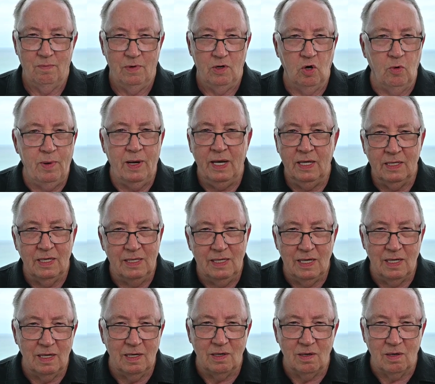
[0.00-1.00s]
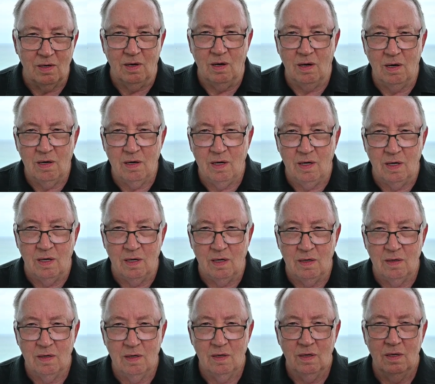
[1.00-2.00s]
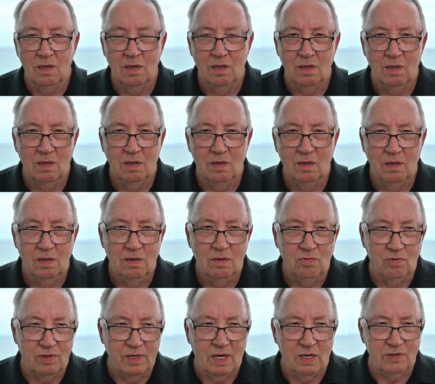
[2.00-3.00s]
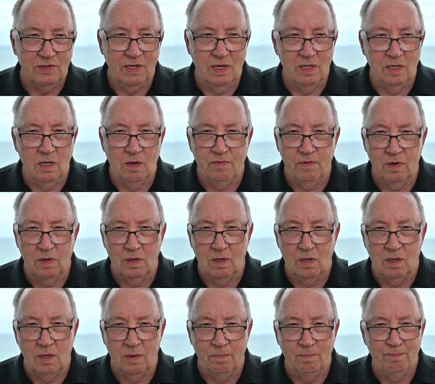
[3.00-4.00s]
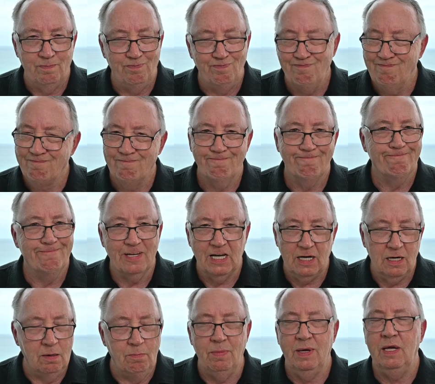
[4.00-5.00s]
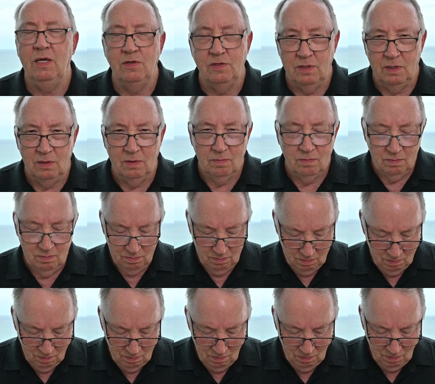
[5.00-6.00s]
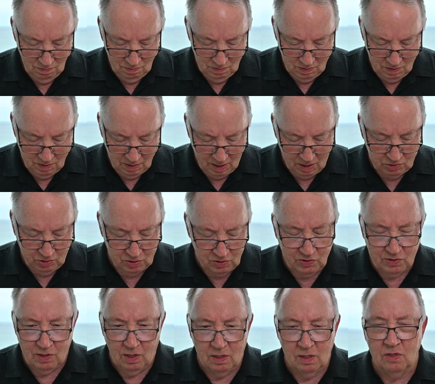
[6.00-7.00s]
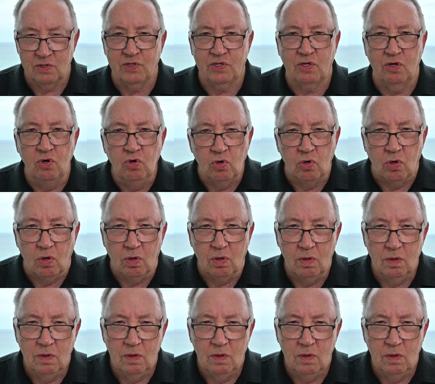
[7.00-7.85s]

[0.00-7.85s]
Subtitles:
Nobody can get in their car here without setting off their alarm. Amazing. I should start a school.